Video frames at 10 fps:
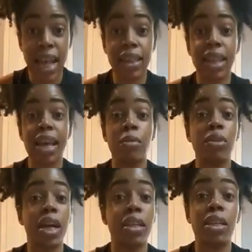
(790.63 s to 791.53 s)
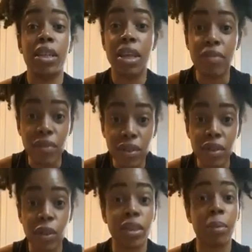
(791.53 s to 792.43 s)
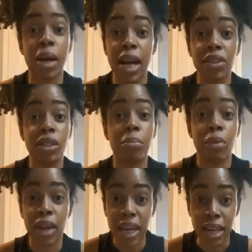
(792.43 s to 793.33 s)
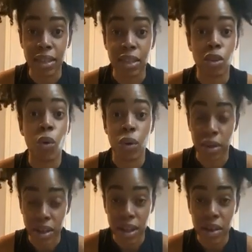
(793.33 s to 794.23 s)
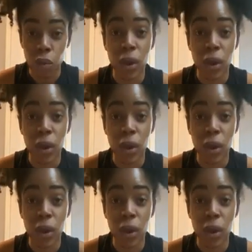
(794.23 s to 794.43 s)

That thing was underneath your subconscious brain, stored,